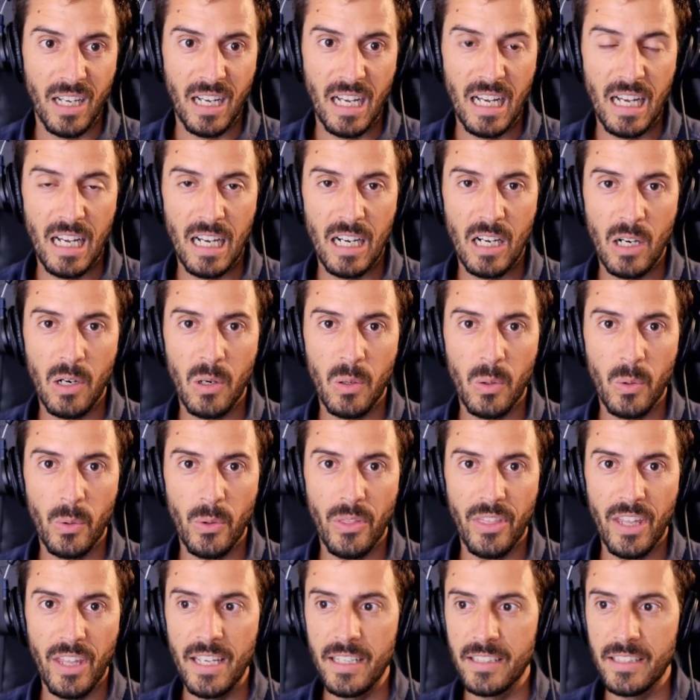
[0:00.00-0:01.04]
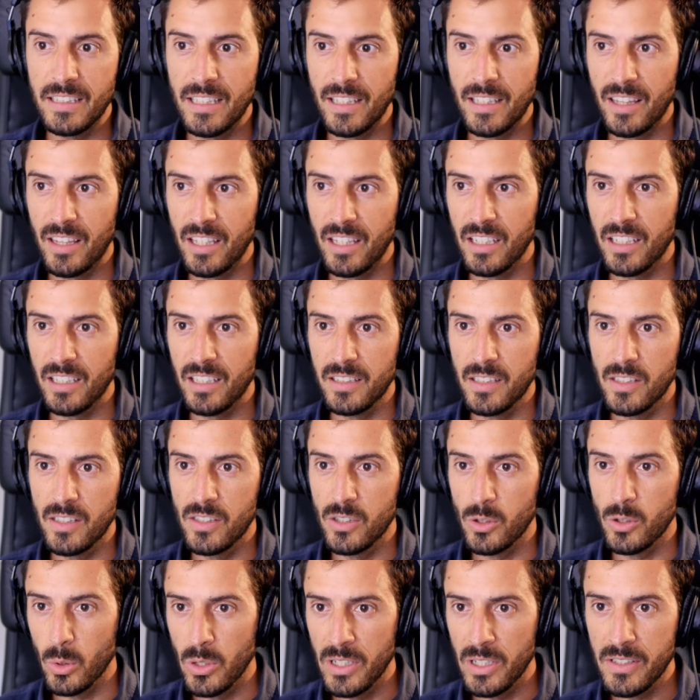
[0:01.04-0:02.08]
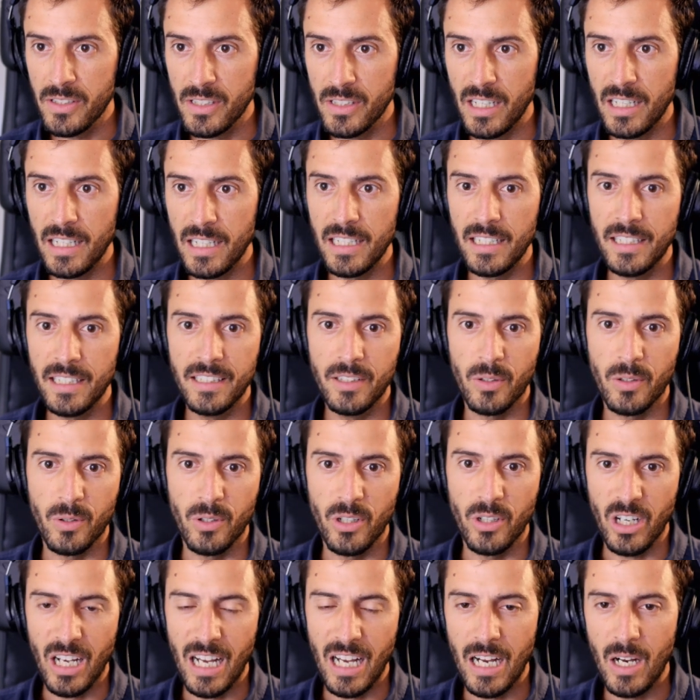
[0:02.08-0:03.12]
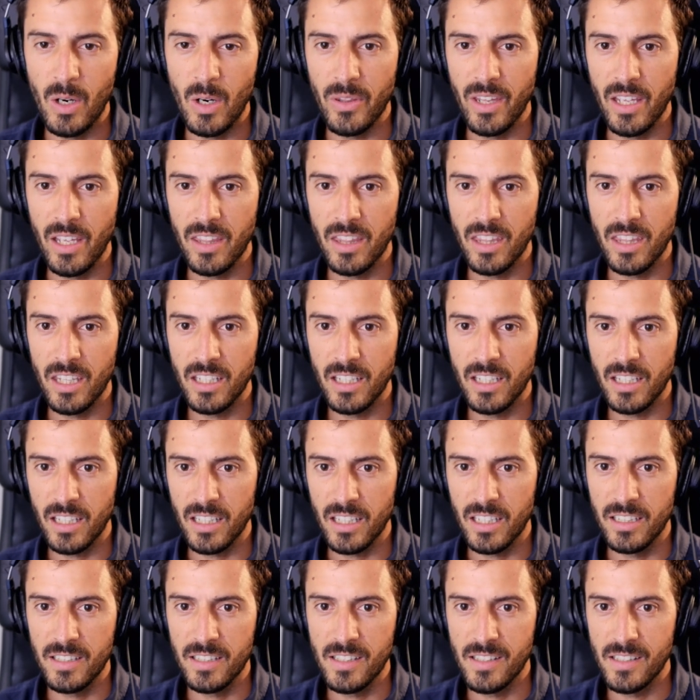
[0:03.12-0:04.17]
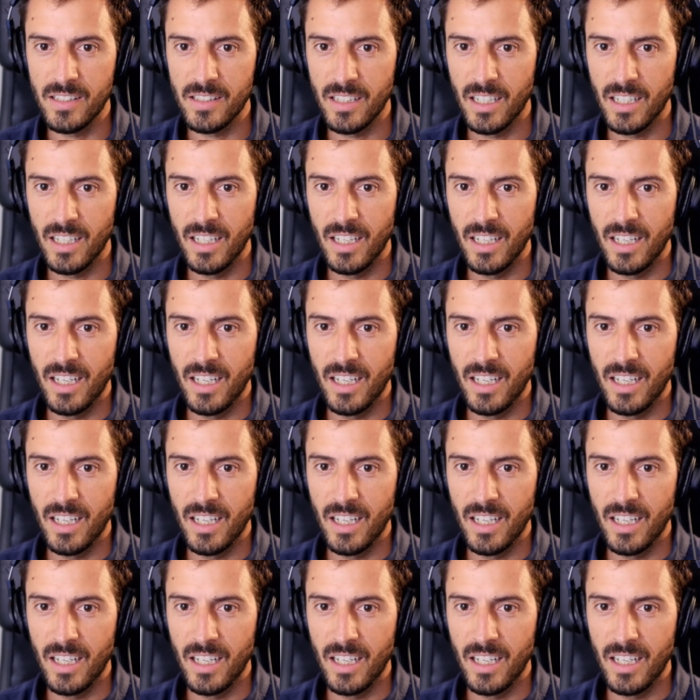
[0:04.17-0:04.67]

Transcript: how they think it's suicide or how they think it's.